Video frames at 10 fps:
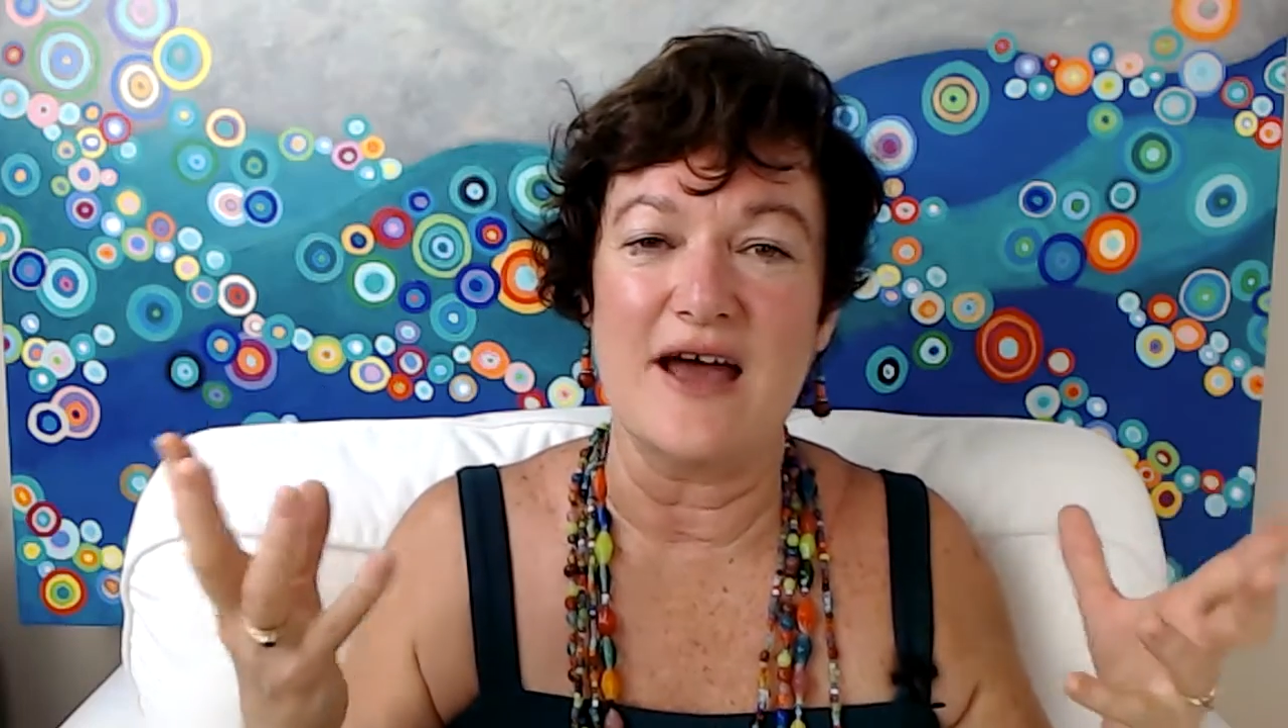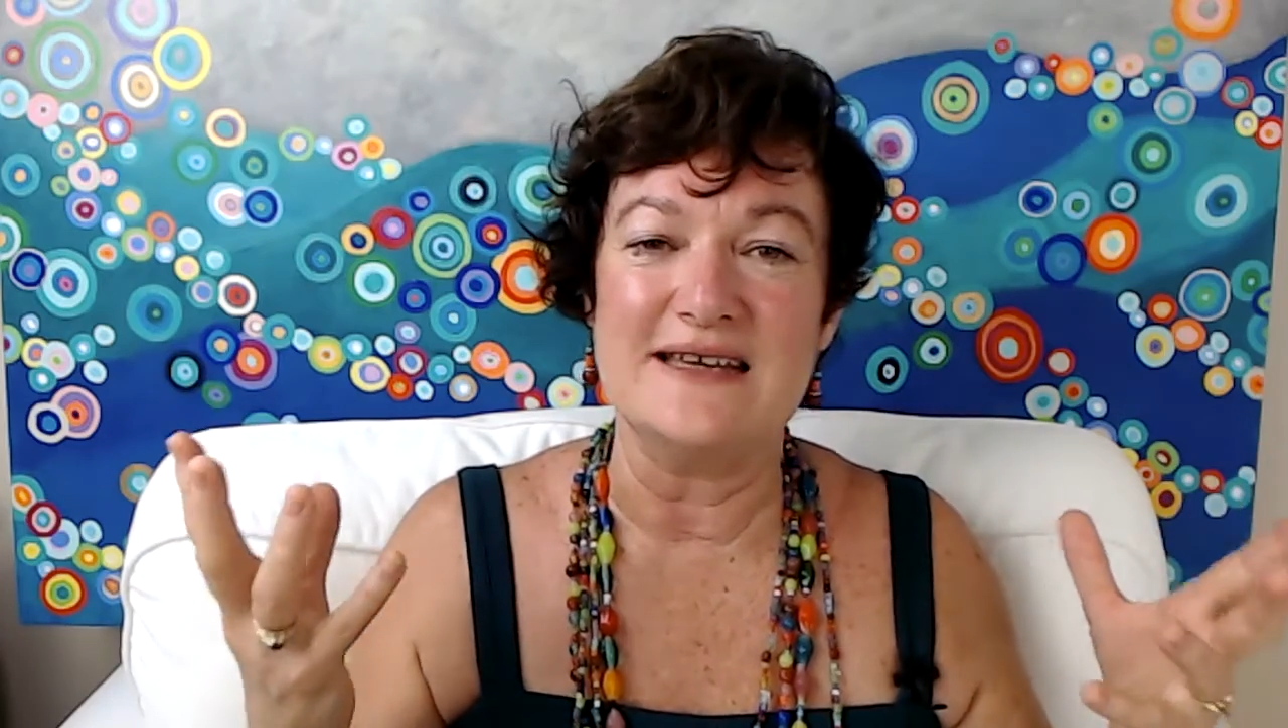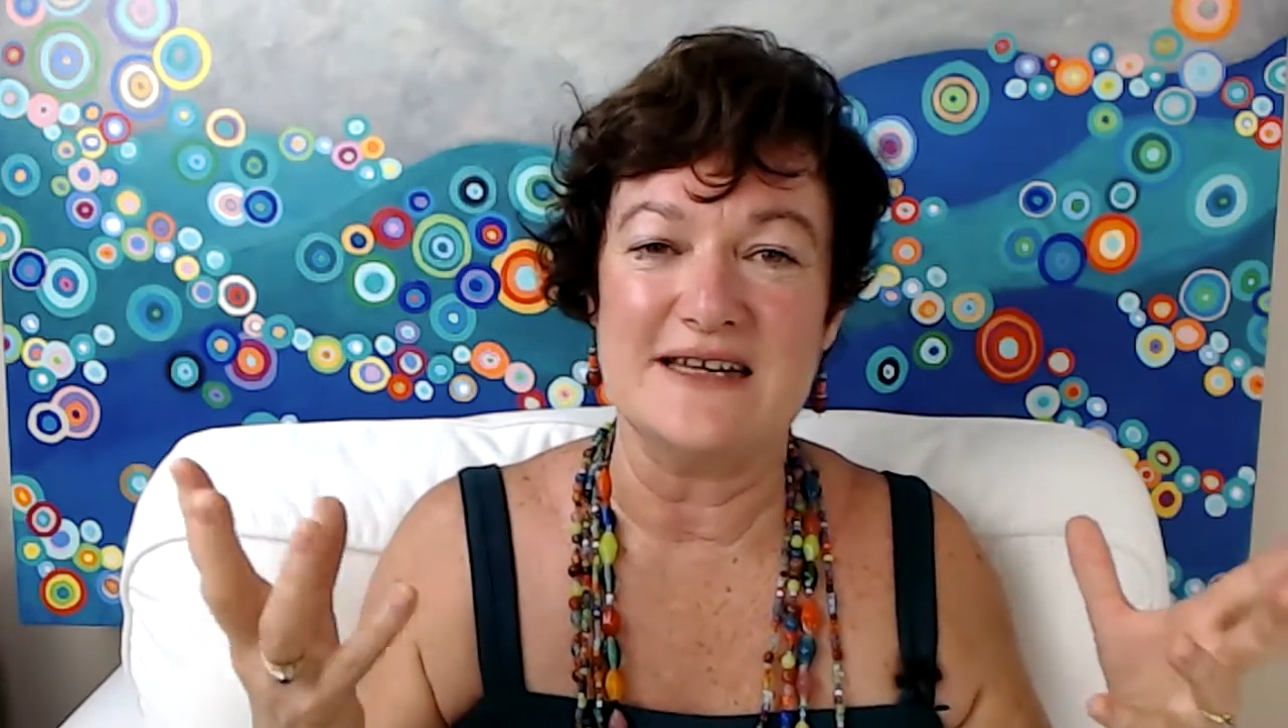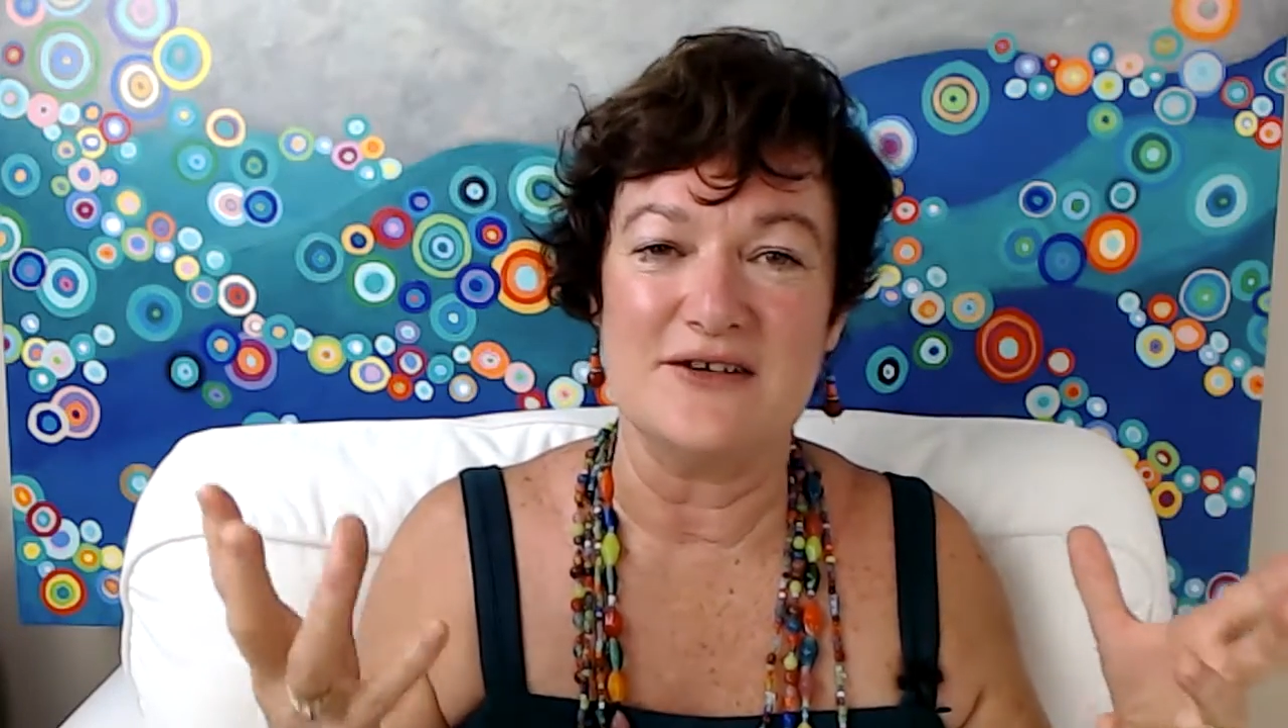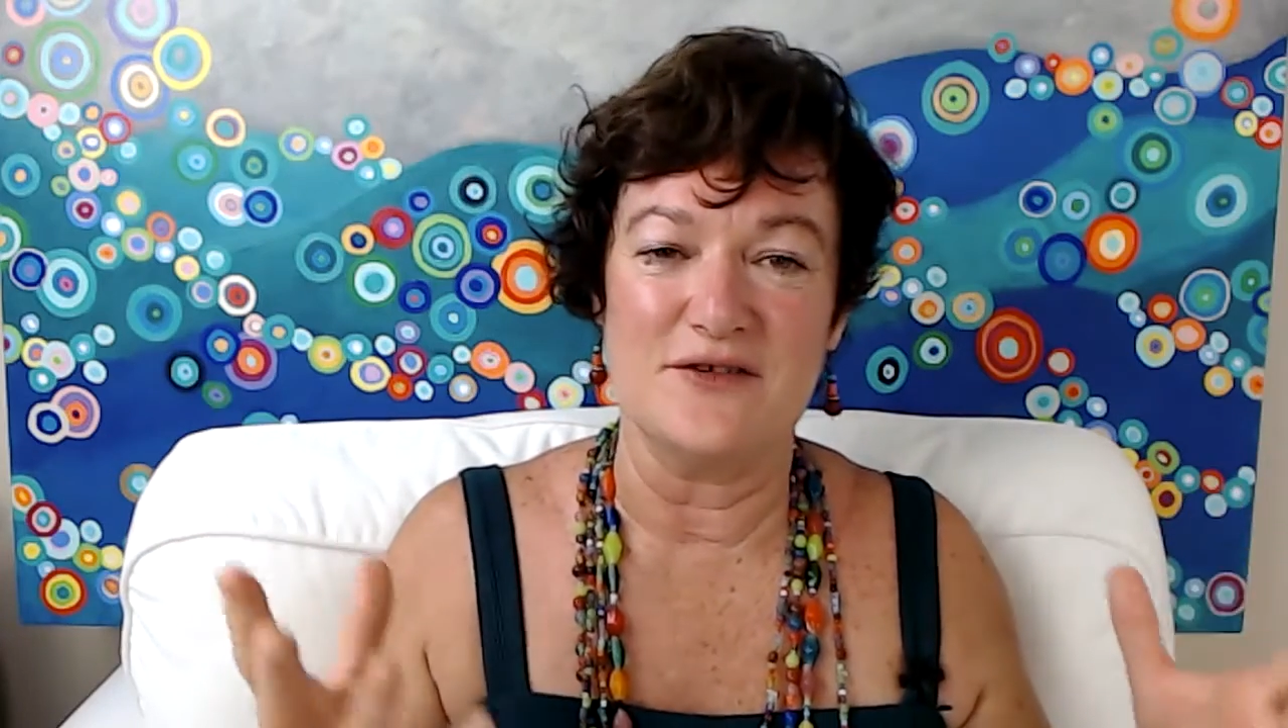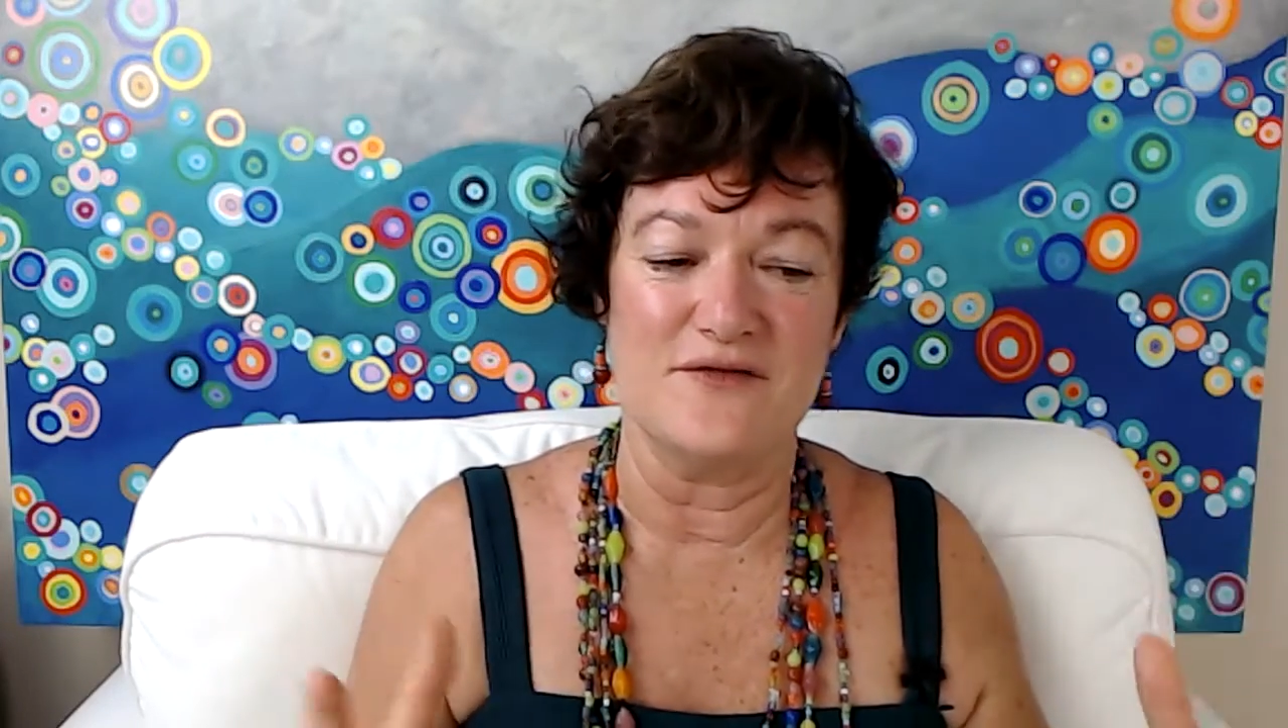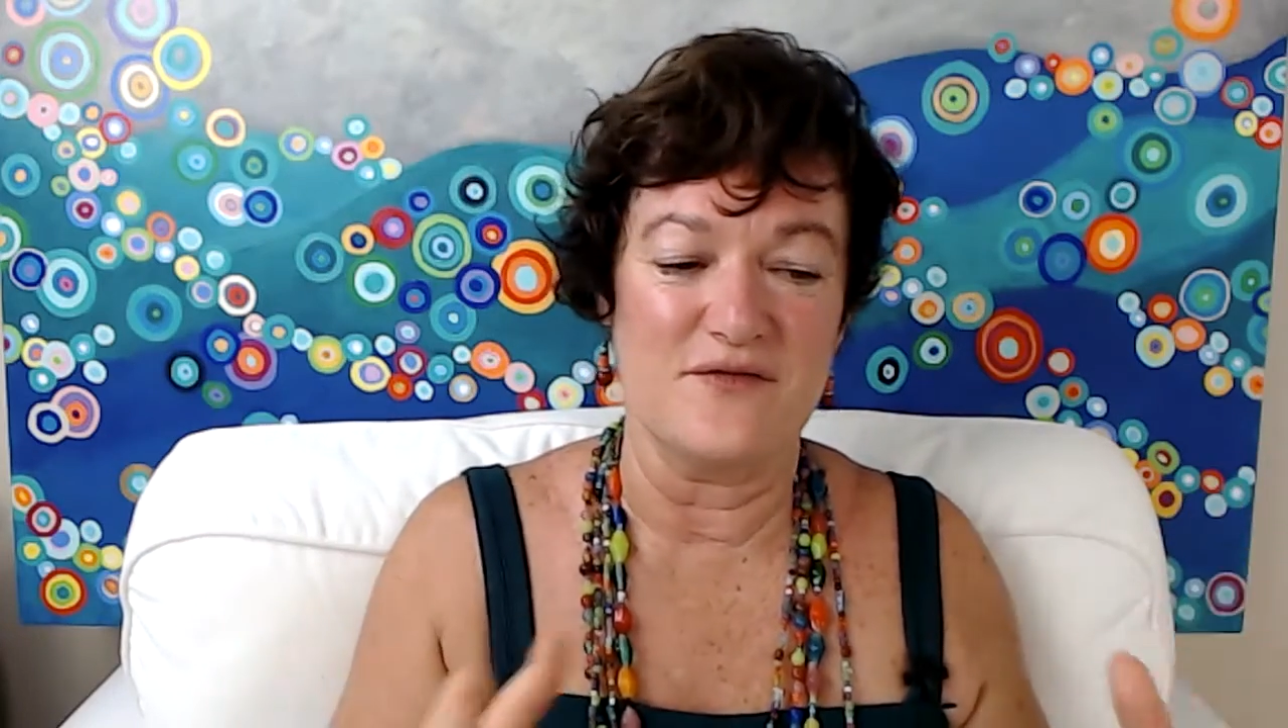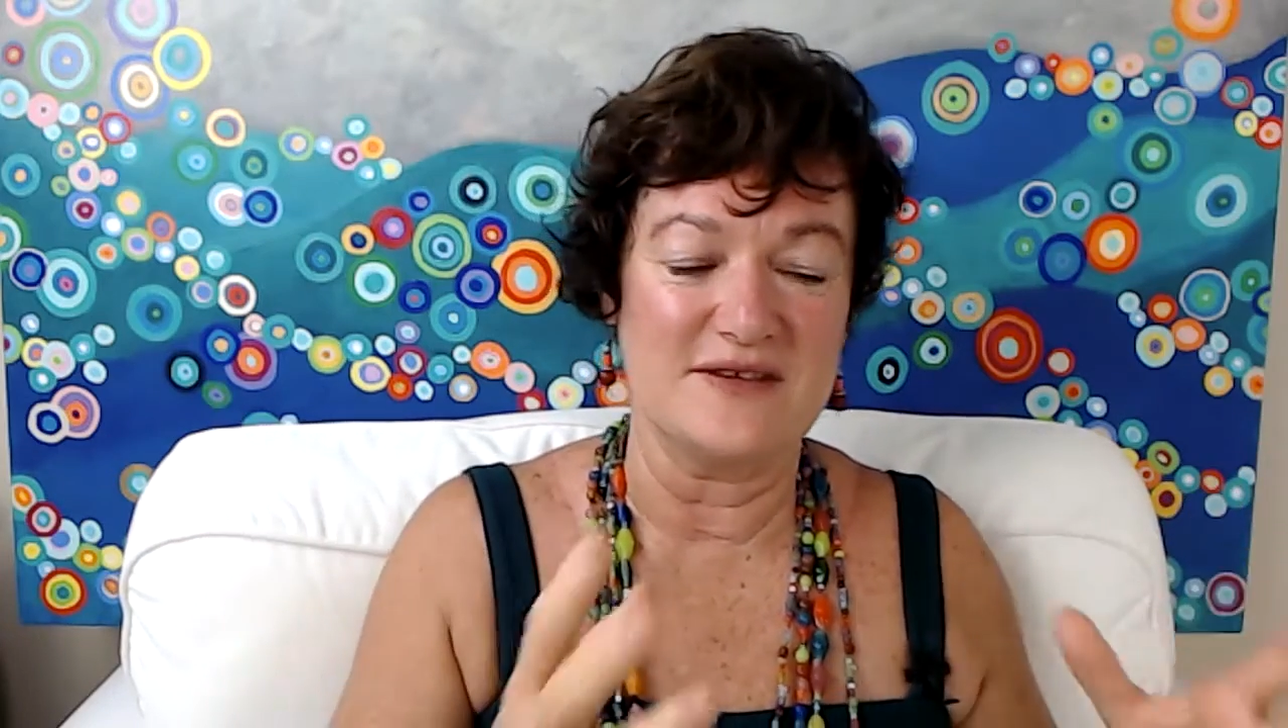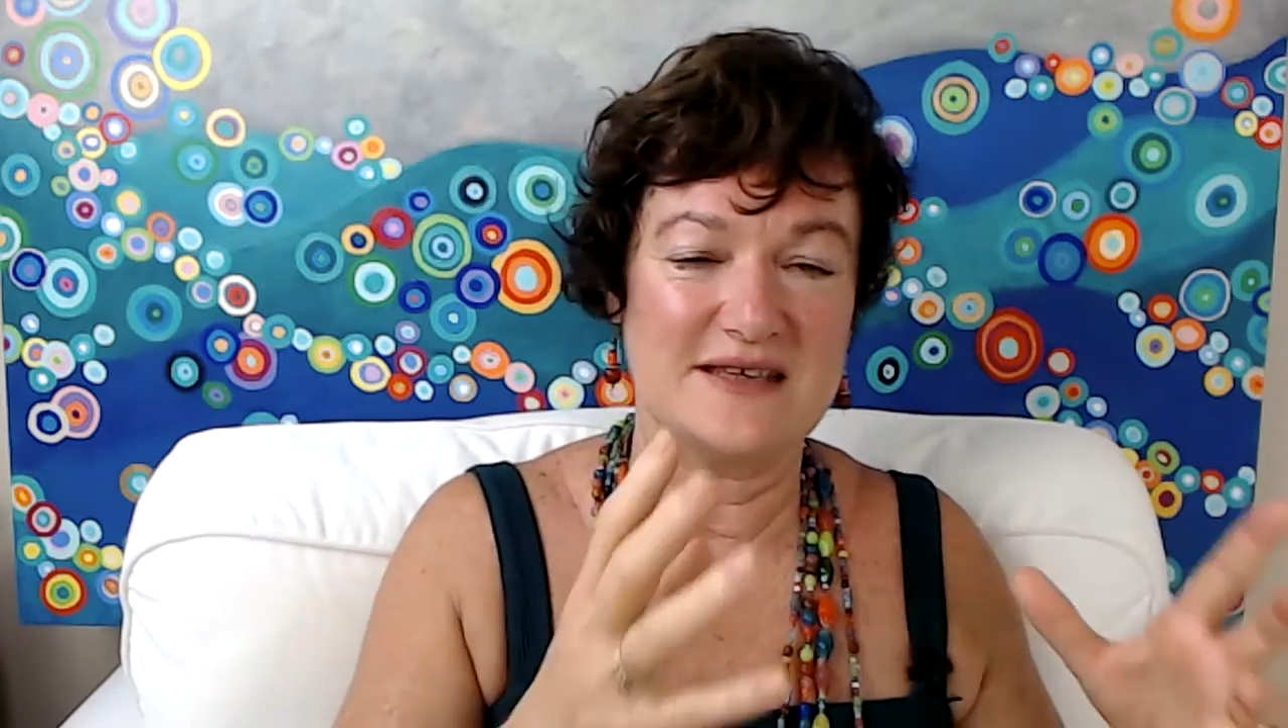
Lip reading: idea of